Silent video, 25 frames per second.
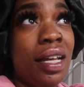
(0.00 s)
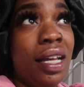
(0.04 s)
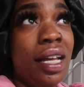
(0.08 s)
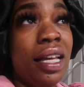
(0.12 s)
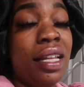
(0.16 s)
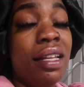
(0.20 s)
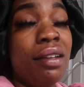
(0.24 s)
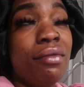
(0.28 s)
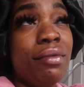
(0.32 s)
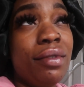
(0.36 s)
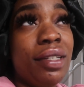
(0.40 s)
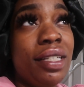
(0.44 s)

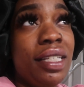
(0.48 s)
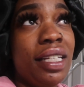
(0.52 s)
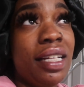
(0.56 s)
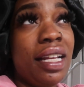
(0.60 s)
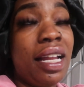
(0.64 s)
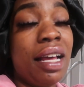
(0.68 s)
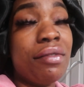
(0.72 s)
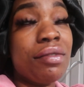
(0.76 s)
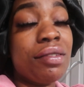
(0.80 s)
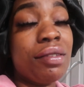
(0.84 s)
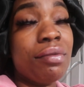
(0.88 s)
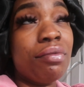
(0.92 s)
and then we did
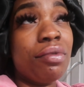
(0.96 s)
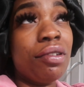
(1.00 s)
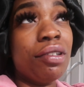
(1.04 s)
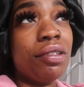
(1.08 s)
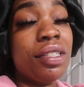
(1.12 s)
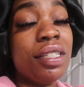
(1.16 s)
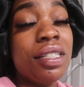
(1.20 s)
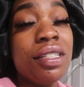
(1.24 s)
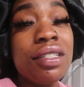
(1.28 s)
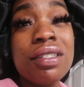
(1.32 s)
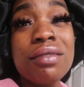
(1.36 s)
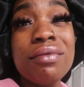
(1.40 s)
have some
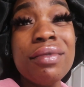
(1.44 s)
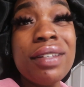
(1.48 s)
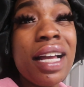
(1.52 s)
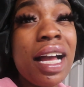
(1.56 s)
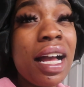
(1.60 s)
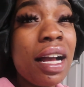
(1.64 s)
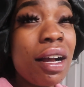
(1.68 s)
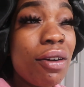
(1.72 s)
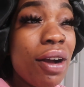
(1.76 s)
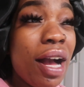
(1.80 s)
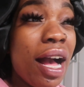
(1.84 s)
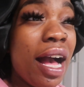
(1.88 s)
protein. So we
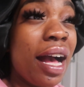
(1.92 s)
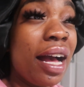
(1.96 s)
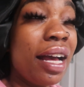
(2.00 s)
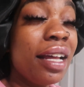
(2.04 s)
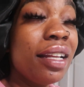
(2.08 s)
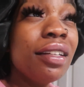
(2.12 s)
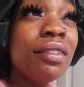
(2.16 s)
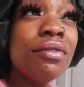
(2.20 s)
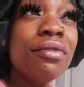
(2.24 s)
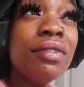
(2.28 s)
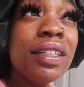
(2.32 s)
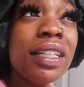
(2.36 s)
got
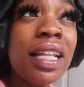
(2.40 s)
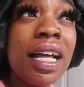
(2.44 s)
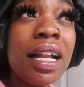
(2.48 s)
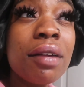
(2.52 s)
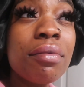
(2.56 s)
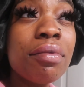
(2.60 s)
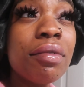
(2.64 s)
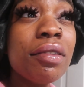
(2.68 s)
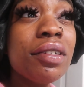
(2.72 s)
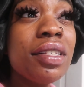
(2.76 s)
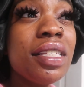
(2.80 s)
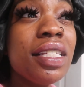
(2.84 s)
kind of a lot
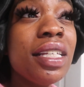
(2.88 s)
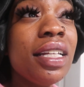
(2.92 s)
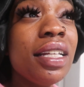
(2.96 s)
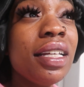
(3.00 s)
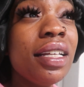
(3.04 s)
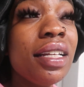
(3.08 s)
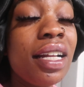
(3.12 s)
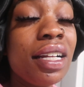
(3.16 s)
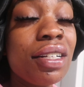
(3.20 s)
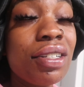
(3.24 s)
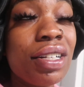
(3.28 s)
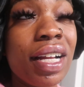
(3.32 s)
of protein
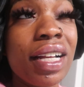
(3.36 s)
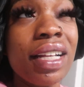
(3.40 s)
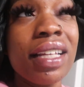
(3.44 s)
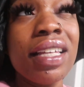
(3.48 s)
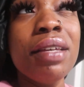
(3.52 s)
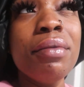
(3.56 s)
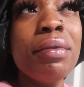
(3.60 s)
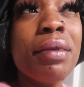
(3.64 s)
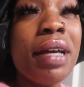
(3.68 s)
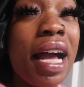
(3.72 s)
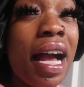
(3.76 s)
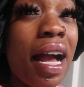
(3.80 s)
in. I try to
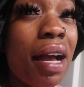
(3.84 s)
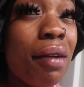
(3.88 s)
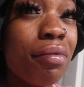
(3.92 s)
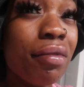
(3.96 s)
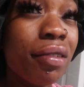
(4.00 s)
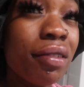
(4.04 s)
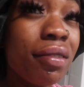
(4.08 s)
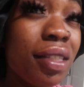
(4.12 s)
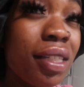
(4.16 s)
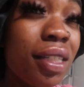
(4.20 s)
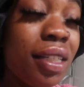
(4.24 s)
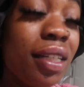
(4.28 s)
keep it high
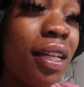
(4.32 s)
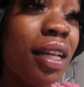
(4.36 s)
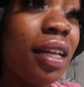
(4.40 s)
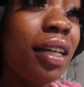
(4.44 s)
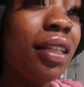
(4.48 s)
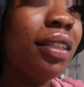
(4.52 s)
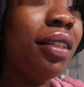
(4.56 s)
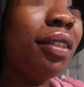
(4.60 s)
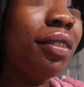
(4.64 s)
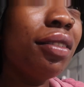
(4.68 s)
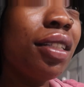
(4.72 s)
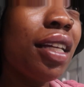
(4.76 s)
protein
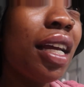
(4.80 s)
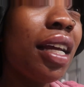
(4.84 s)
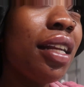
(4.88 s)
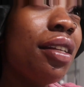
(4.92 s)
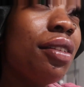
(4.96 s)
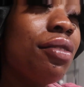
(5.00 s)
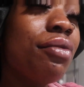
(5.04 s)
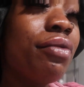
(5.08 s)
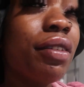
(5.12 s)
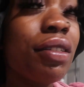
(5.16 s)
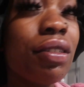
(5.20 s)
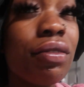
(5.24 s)
at the
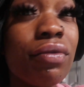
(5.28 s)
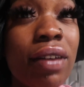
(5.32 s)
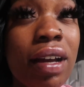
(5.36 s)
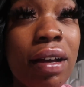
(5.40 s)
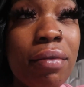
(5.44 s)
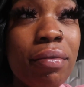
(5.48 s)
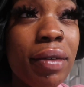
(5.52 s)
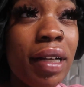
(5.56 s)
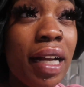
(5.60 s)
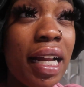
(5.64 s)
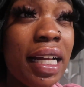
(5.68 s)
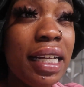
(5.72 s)
Chinese
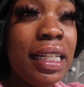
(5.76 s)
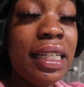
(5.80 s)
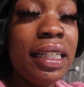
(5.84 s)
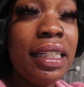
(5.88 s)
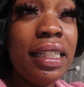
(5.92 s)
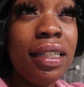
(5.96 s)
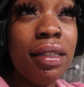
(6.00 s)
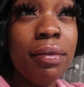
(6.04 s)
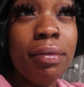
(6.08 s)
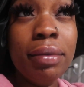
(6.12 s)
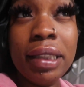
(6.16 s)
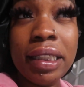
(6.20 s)
restaurant, but I
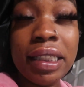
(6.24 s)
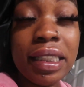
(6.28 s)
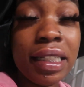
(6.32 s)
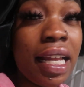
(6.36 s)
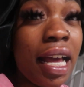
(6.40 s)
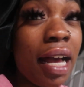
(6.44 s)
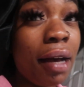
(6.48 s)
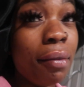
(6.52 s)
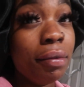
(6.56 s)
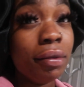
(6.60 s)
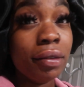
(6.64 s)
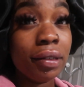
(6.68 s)
did dibble and
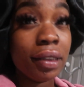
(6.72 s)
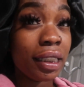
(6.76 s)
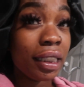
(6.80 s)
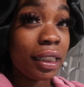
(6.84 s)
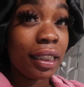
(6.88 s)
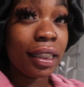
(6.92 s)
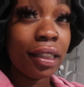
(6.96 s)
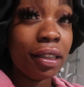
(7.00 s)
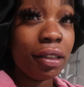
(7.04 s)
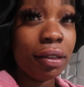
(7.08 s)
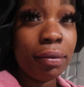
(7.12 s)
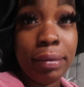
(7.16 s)
dabble in
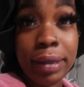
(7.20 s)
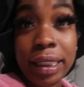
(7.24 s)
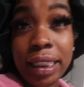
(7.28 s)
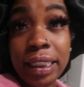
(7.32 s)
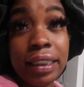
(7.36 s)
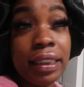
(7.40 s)
a little bit